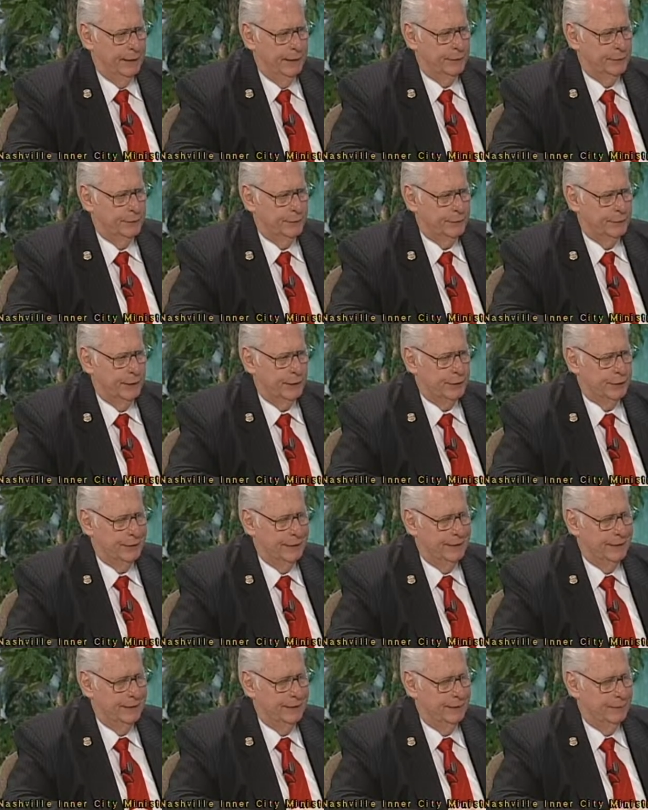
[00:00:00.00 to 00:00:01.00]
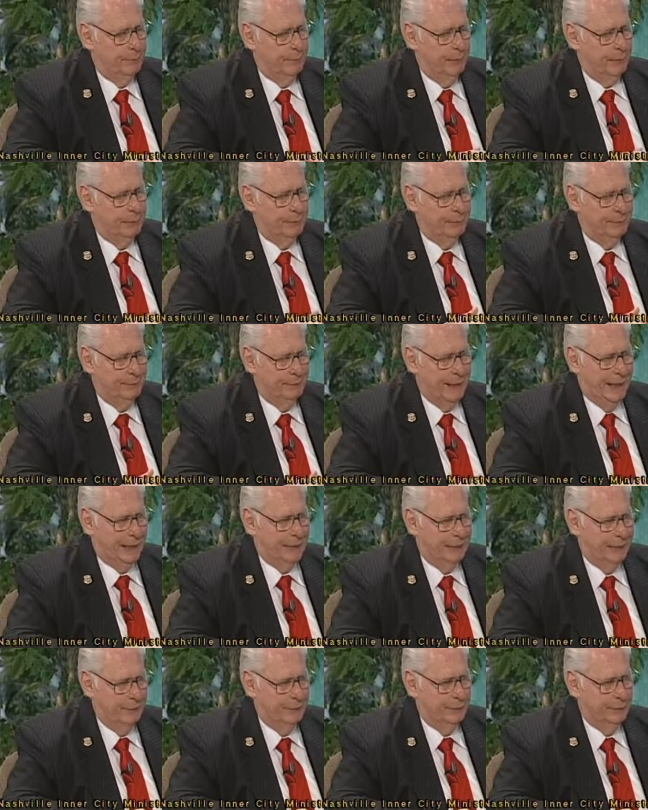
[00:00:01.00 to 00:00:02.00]
age of 16, and I probably should
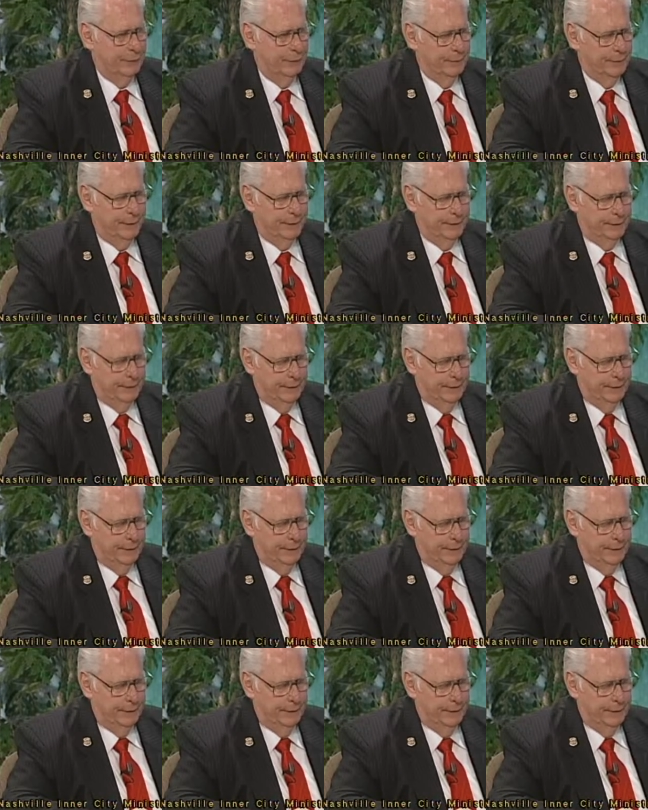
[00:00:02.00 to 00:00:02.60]
back it up a little bit,